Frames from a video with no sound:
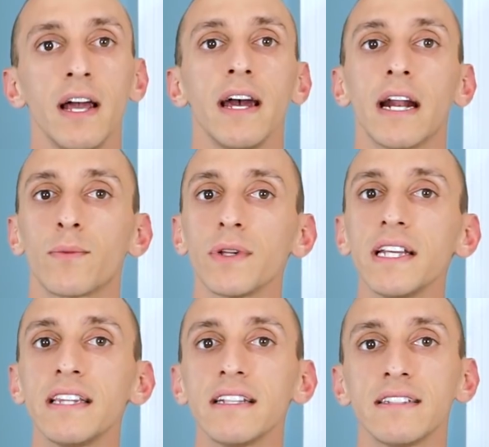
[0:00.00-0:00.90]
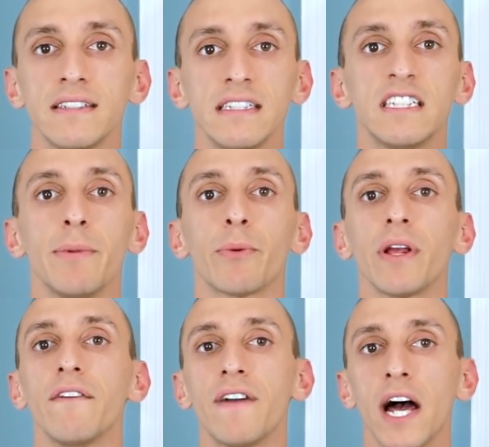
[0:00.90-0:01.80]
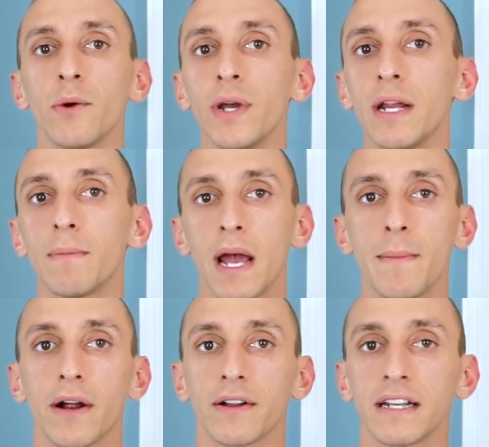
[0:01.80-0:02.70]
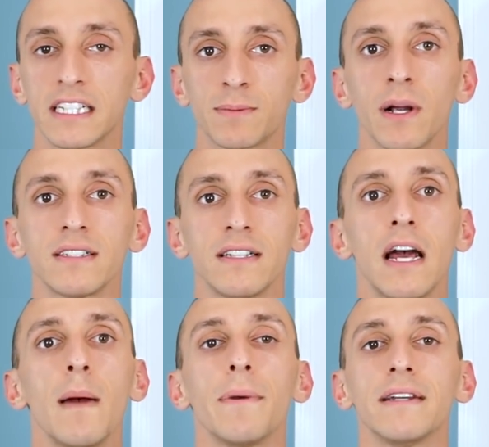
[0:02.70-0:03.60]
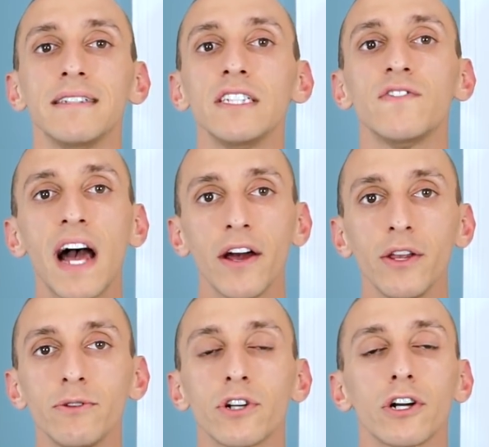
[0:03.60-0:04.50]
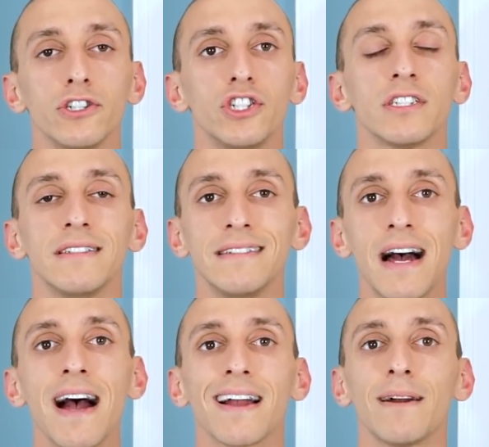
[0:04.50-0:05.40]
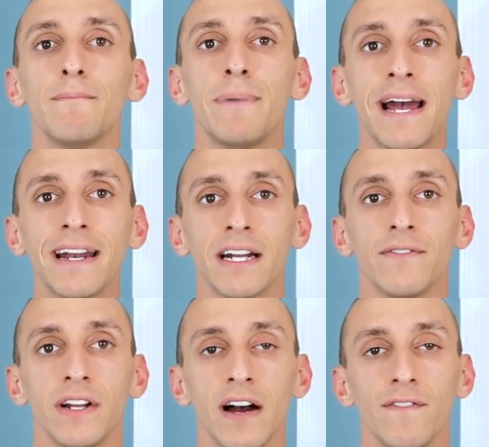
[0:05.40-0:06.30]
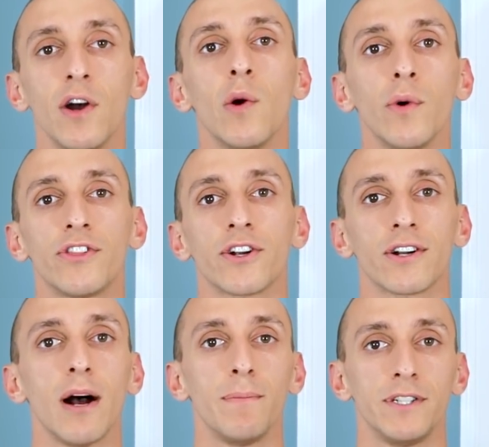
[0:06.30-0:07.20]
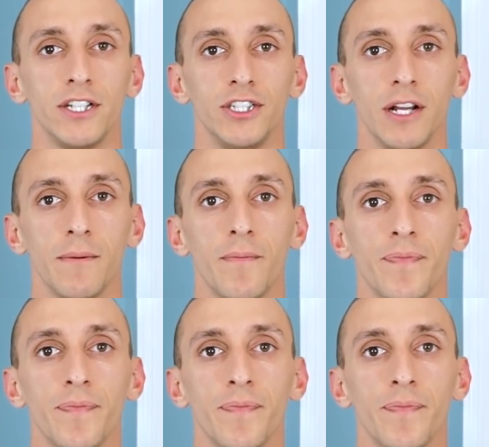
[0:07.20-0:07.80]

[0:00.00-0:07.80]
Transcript: And I really think this needs to be reevaluated by American Express because these values are just not competitive enough with their competition.